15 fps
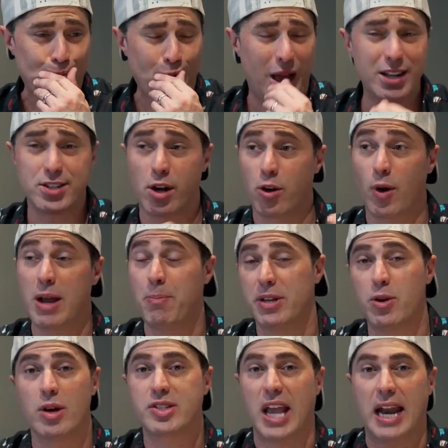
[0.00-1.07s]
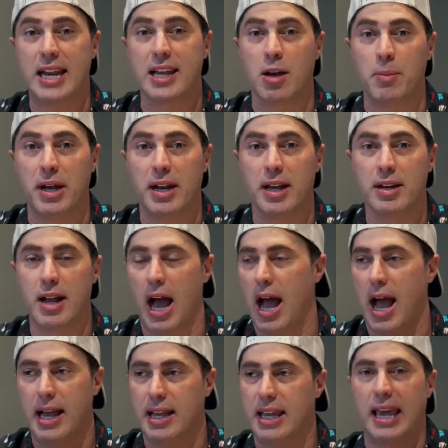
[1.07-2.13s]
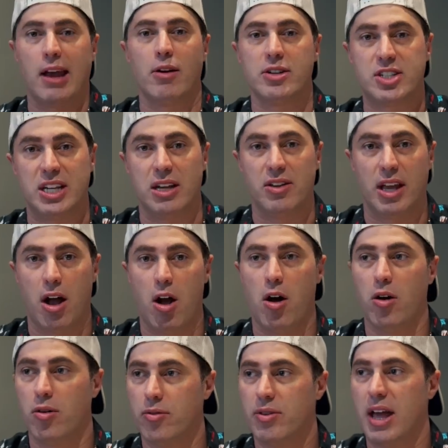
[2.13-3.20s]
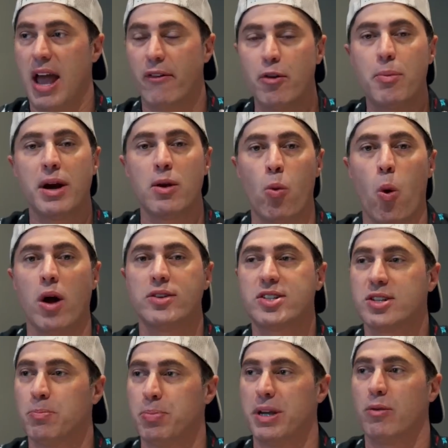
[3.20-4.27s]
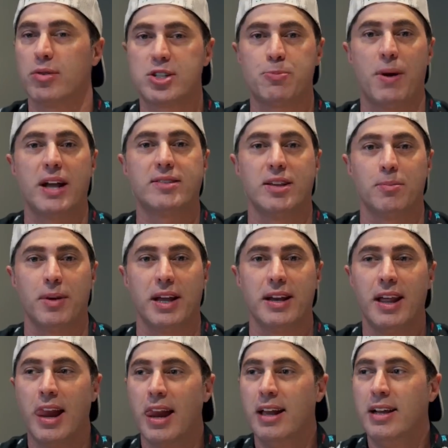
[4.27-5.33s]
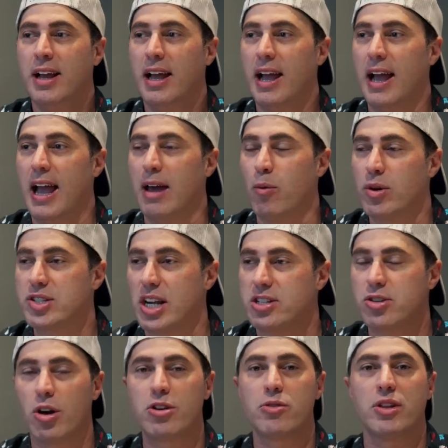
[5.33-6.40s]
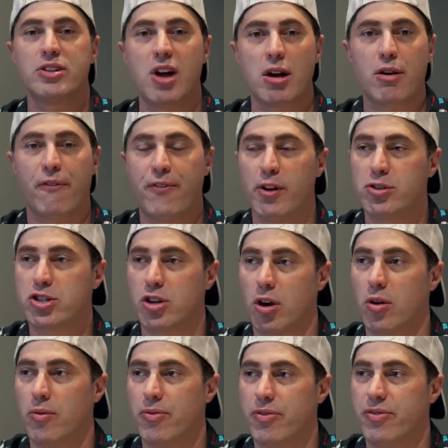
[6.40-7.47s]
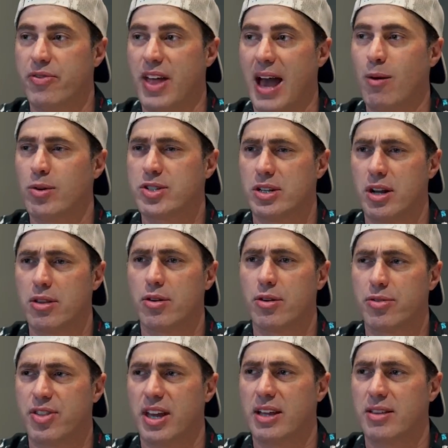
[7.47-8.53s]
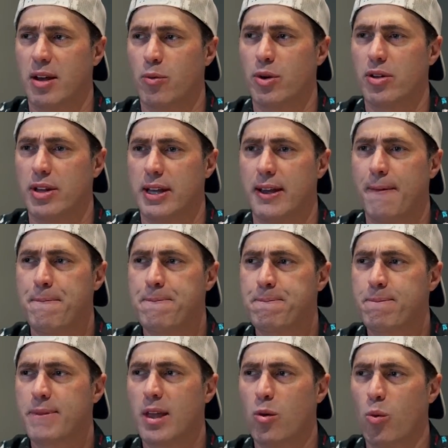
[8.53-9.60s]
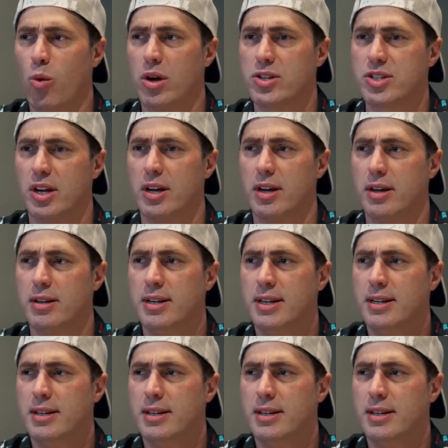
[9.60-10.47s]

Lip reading: That's all great, but you ask any comedian, I guarantee you everybody wants to be respected, man. And once I started doing the Dr. Phil show, that was another thing that really was a